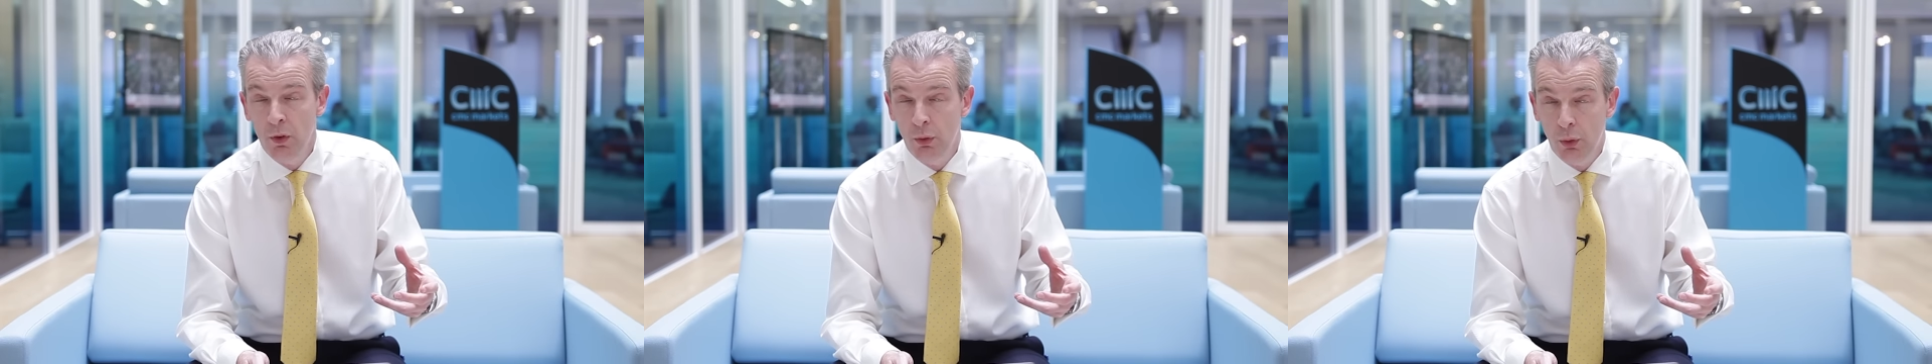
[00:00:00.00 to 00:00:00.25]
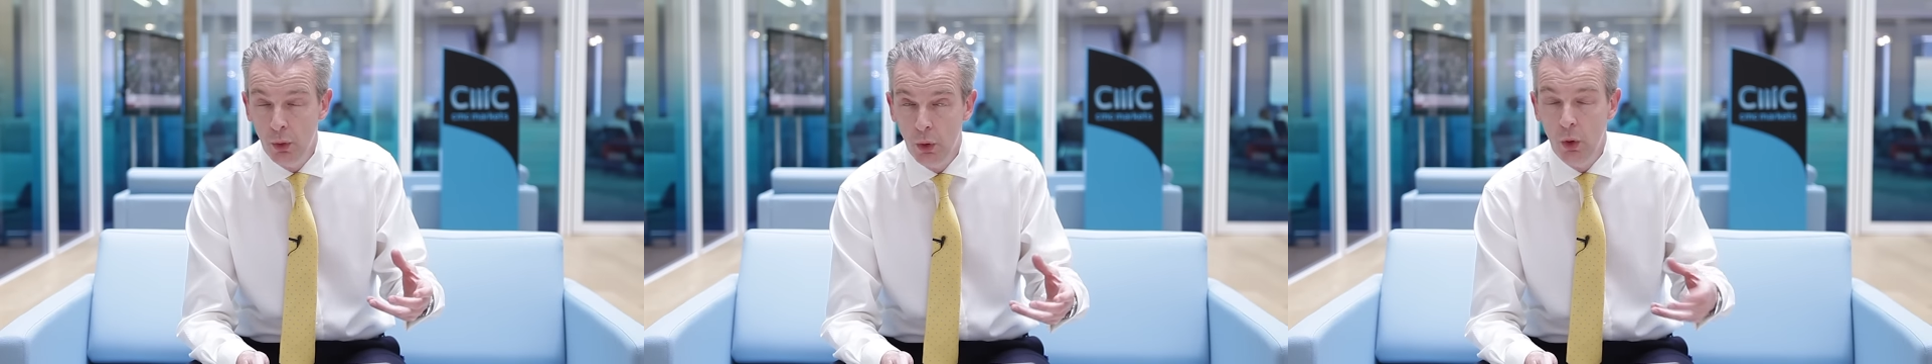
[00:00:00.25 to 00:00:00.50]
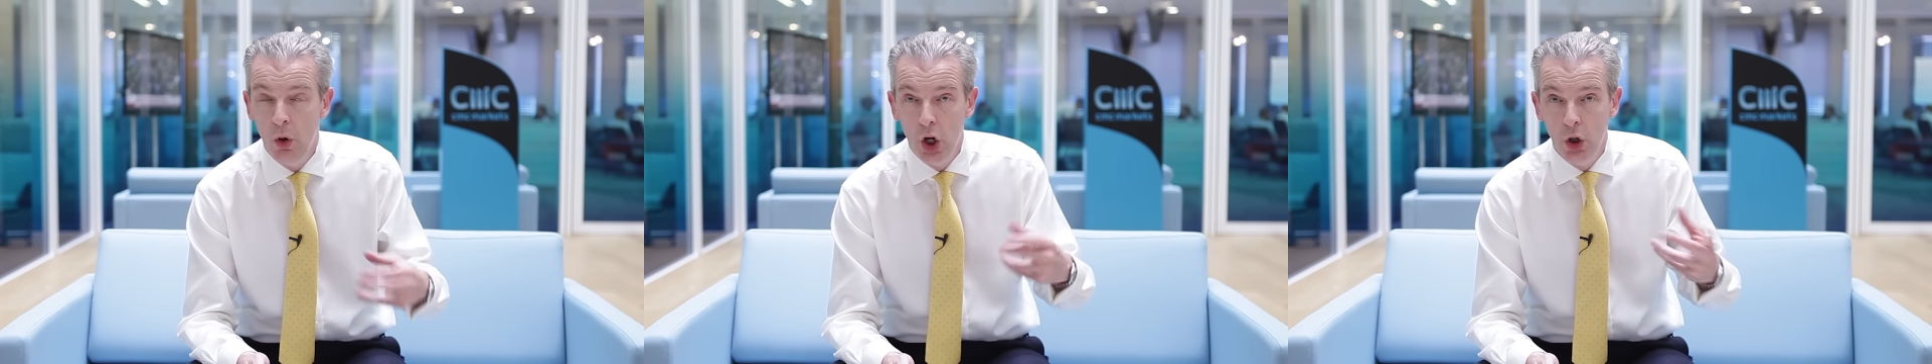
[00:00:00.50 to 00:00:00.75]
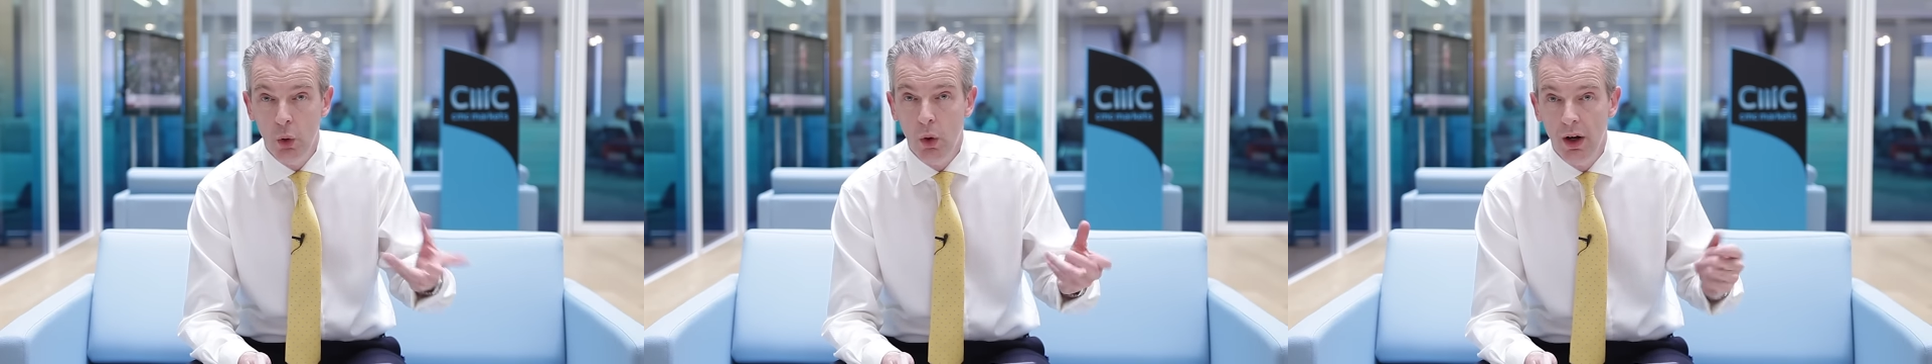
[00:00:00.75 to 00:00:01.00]
for
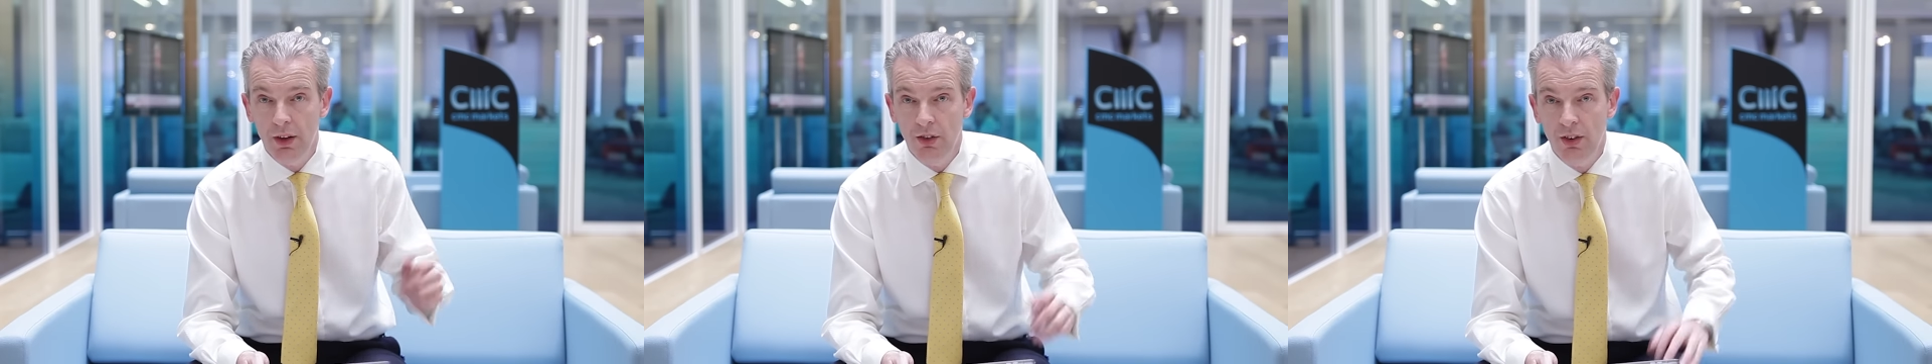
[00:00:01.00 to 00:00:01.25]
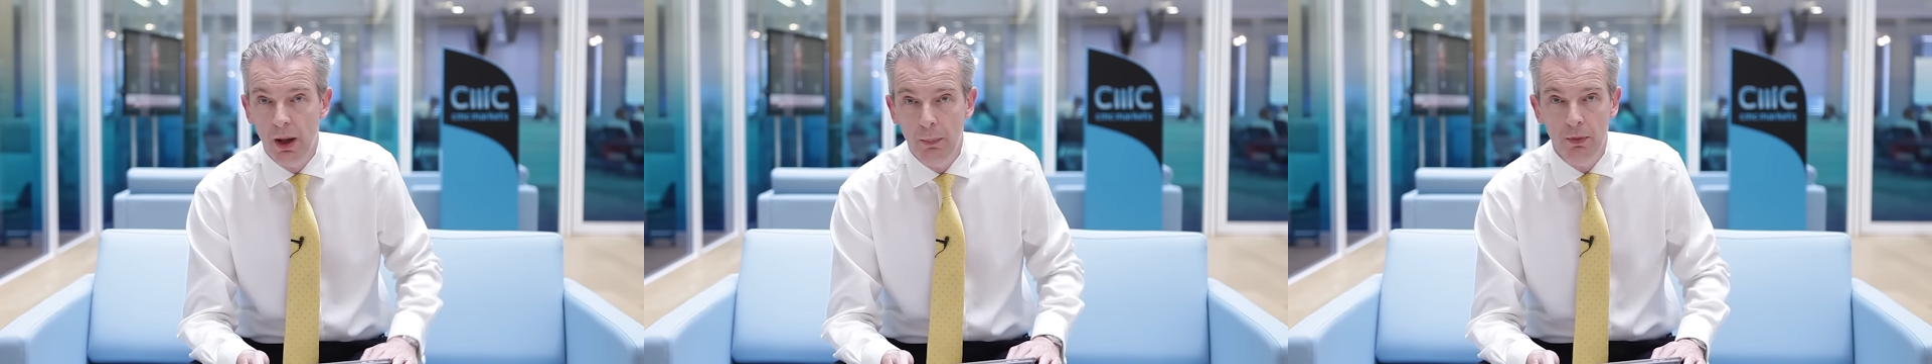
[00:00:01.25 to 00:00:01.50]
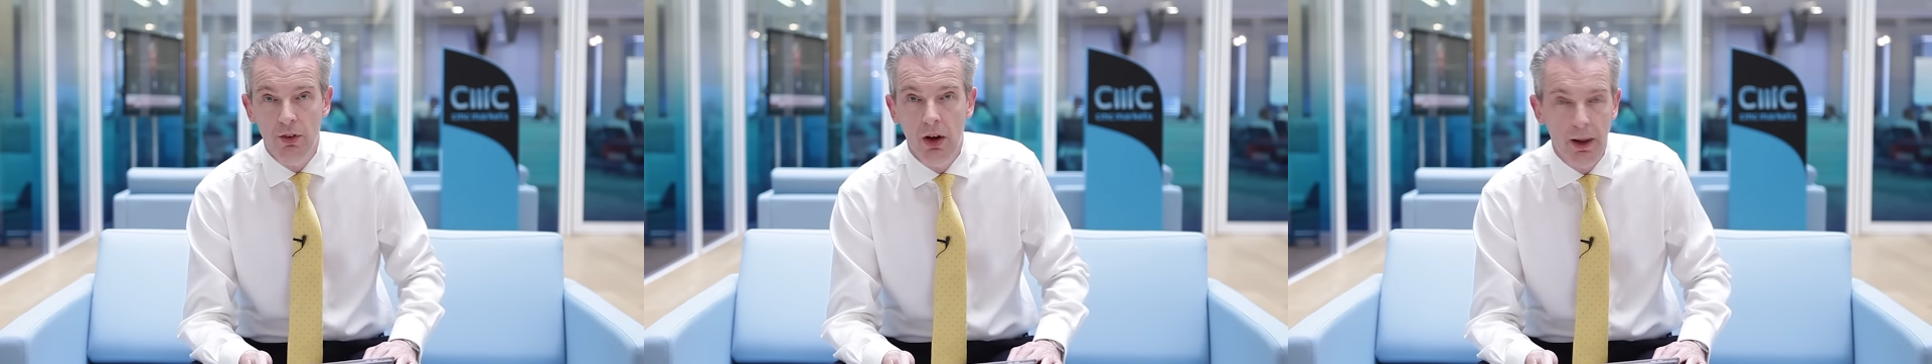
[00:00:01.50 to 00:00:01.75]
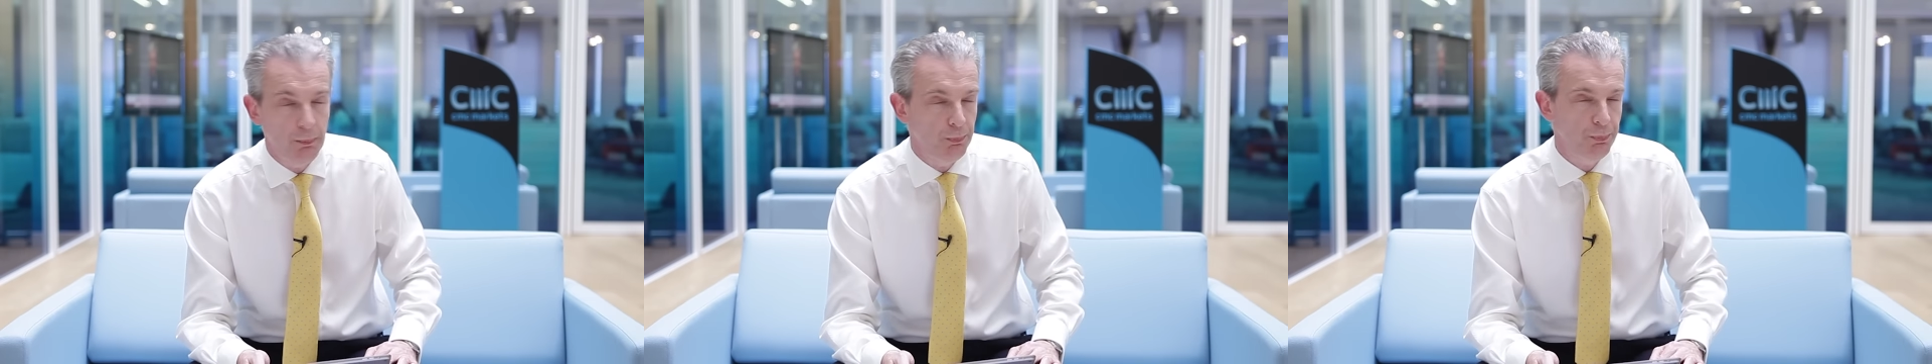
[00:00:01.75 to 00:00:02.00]
quite some
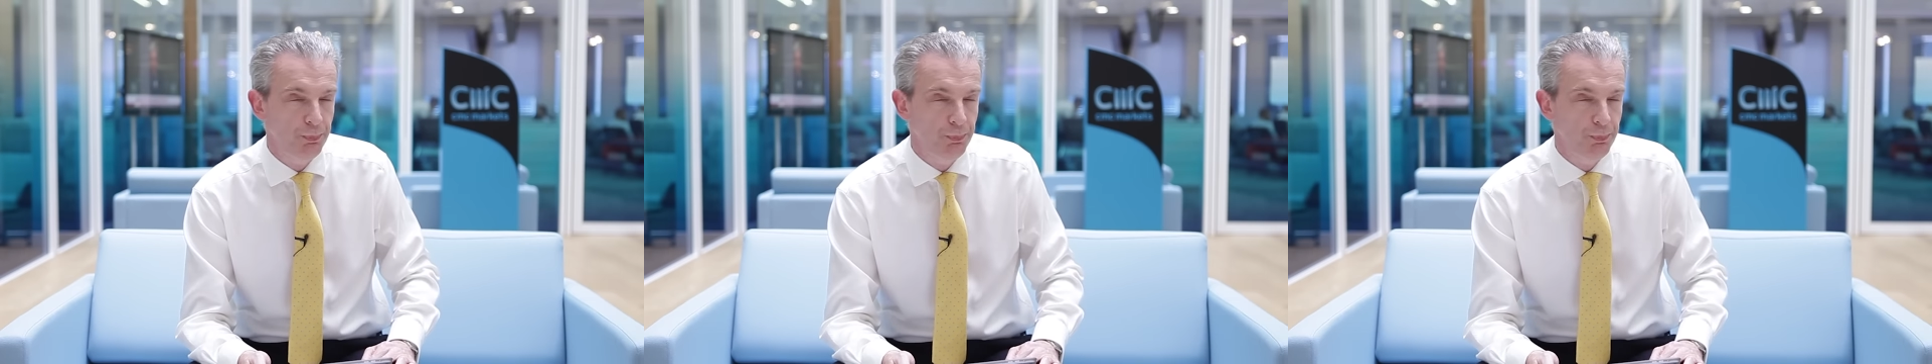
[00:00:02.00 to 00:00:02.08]
time.